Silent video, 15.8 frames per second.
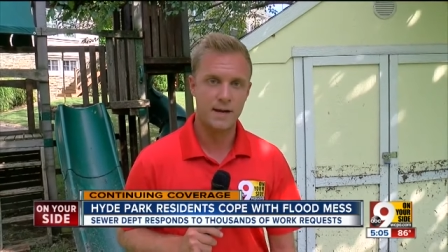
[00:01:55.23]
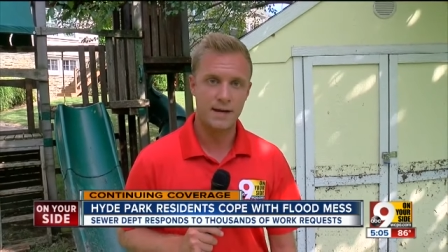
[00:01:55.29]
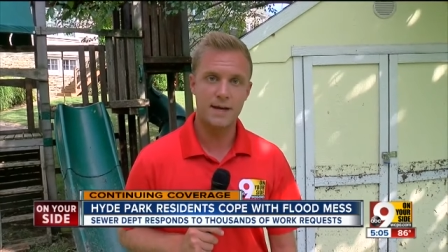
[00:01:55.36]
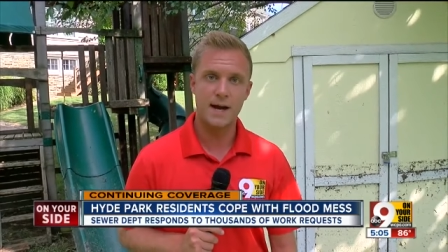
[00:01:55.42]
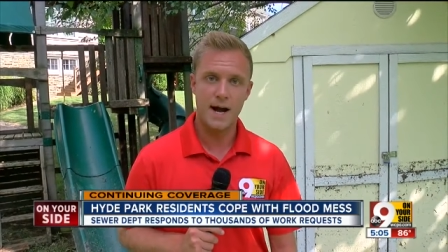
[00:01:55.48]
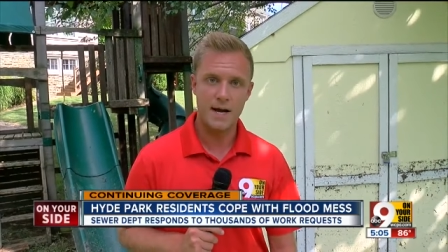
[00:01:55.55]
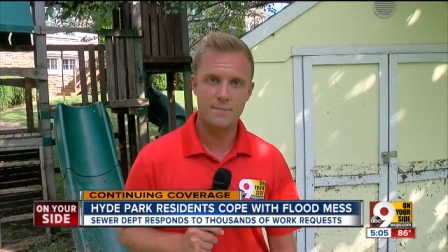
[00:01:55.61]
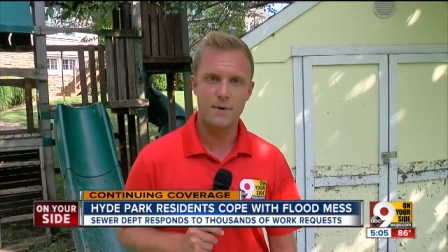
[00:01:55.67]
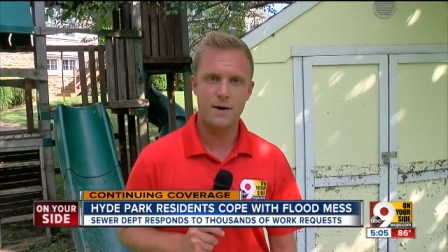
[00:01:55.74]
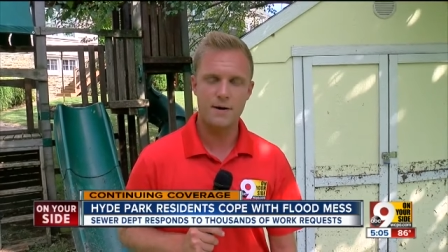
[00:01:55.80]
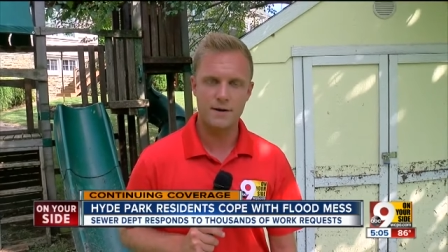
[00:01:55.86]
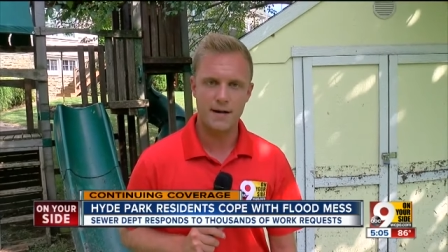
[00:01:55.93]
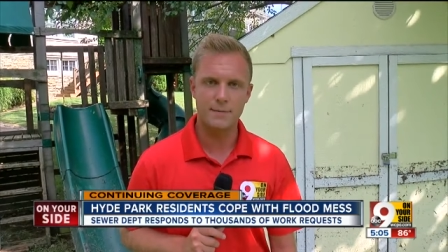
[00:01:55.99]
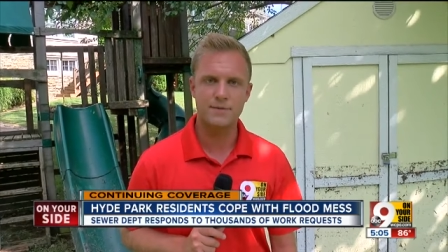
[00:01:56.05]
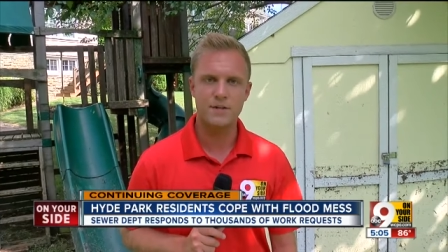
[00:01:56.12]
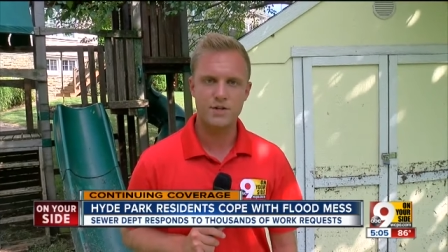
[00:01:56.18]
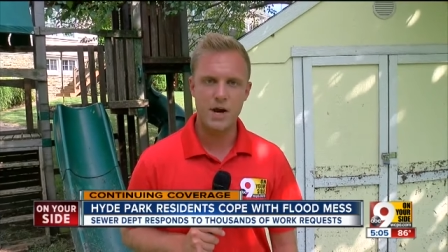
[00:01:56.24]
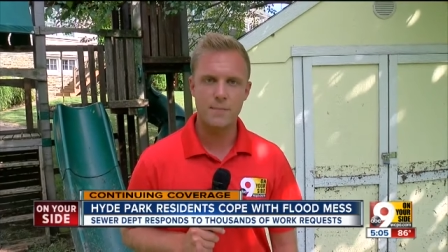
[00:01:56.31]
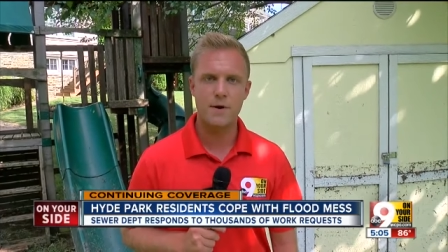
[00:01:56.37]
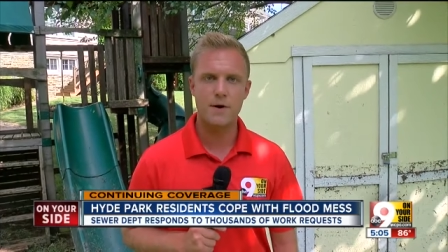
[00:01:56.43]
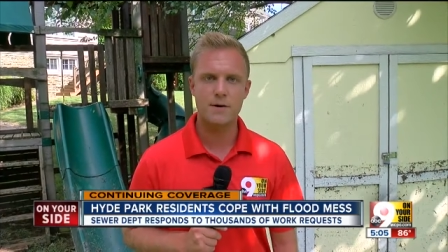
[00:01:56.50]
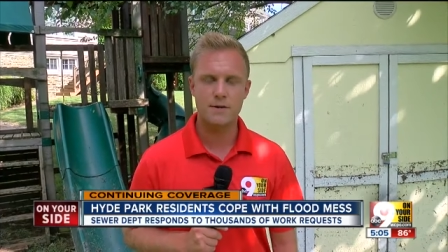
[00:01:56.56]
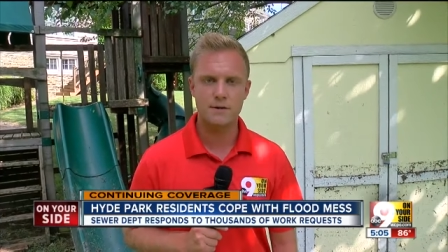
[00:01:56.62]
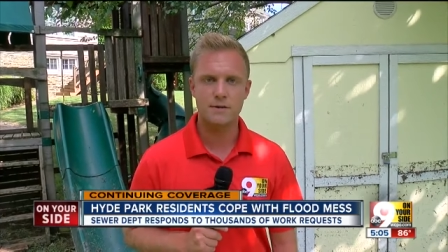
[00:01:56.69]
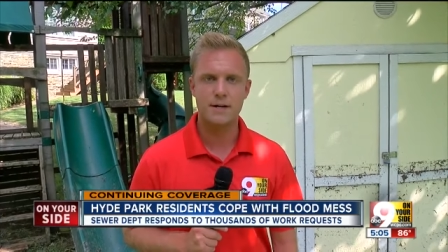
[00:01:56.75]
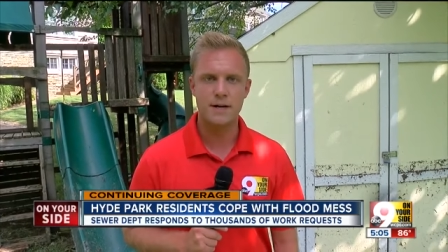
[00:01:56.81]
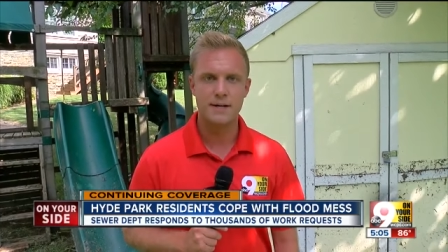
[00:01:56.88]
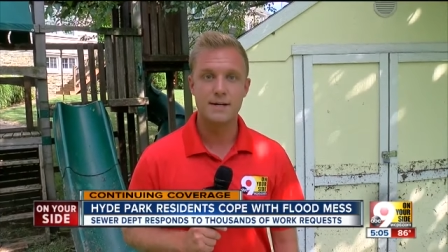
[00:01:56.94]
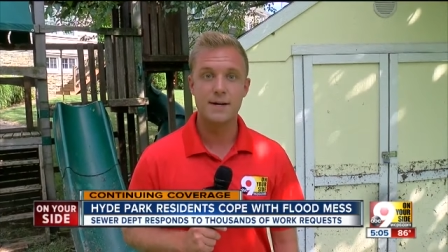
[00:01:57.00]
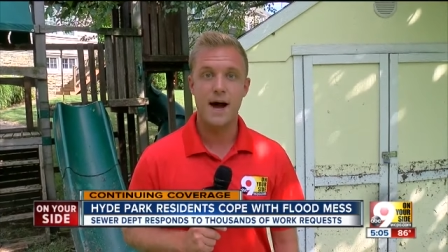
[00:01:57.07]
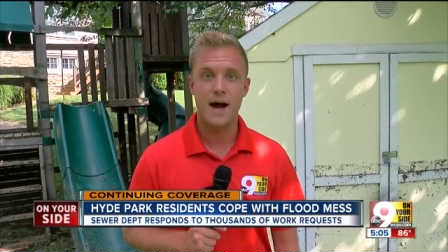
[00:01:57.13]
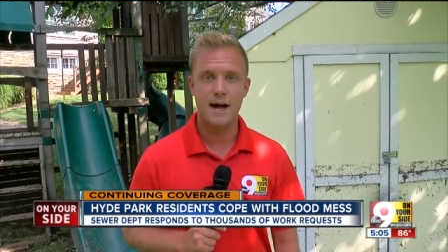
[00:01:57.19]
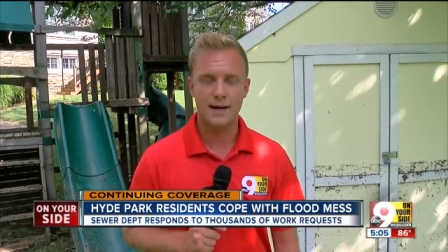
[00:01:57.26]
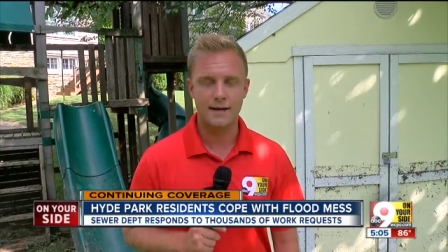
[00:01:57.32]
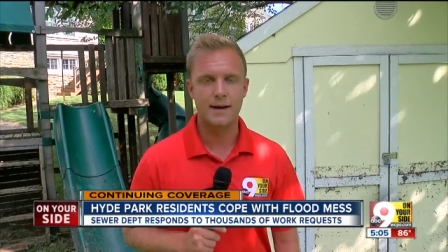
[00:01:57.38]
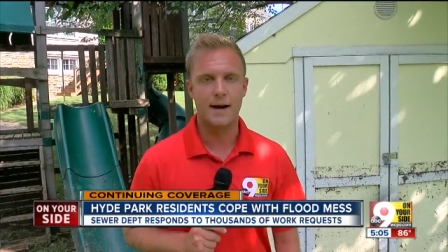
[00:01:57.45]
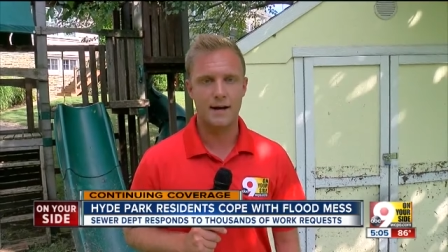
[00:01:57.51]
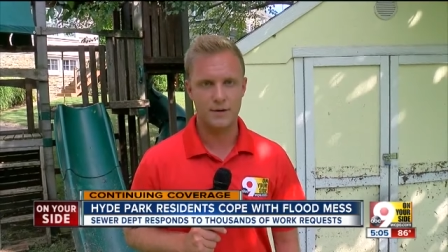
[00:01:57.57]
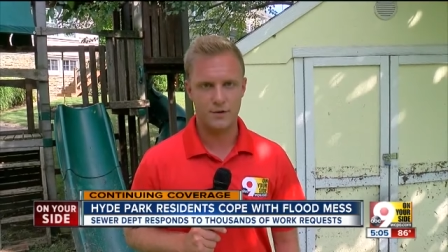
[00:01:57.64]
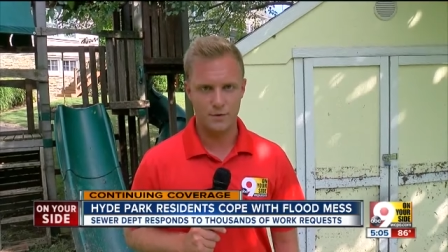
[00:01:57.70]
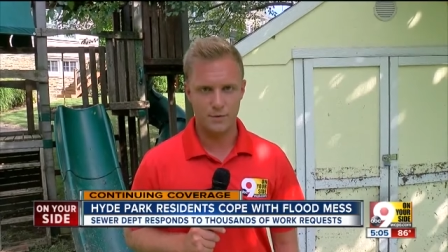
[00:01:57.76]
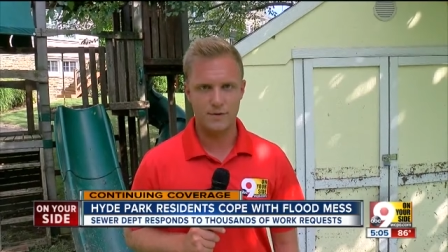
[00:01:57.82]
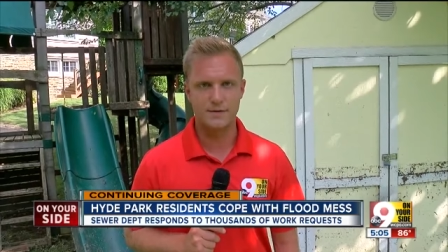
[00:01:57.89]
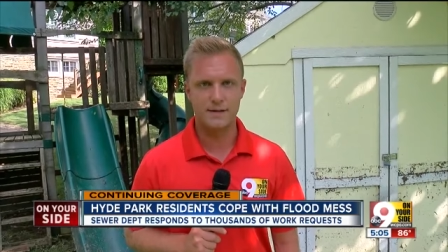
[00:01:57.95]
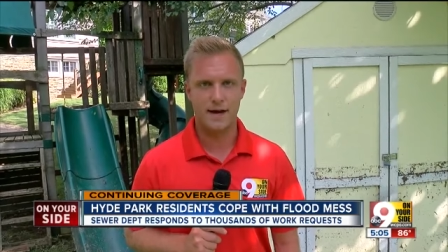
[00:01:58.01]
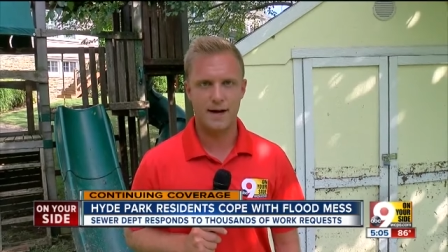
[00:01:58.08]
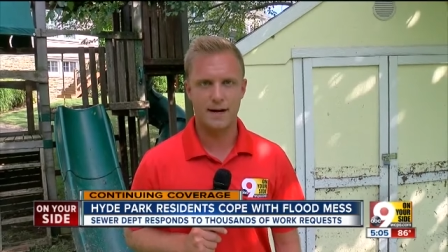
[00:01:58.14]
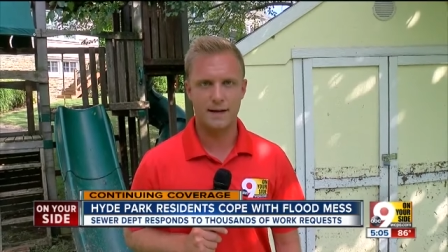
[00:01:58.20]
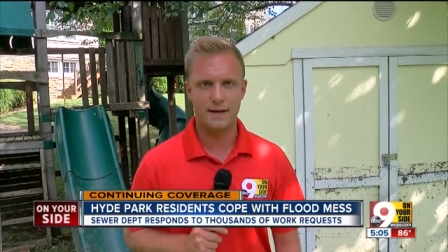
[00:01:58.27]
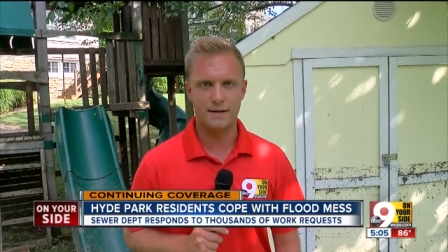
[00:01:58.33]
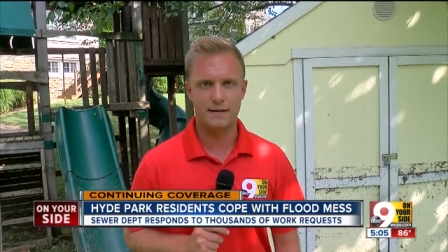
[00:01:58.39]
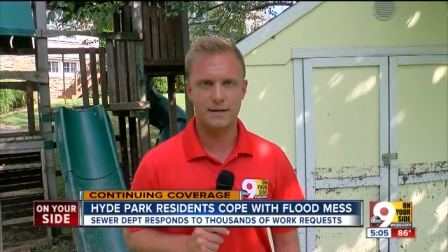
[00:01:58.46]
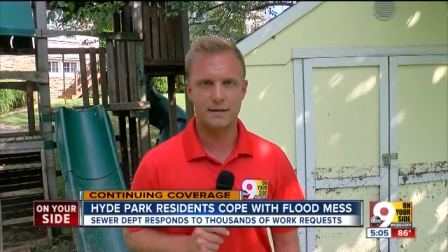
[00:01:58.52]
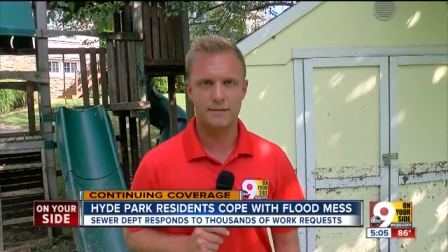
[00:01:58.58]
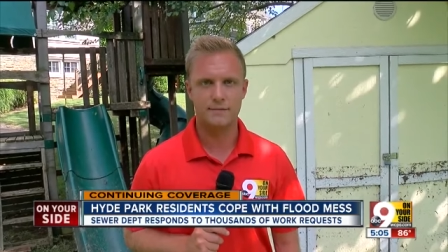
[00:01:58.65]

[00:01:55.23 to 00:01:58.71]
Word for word: In Hyde Park, I'm TJ Parker, 9 on your side.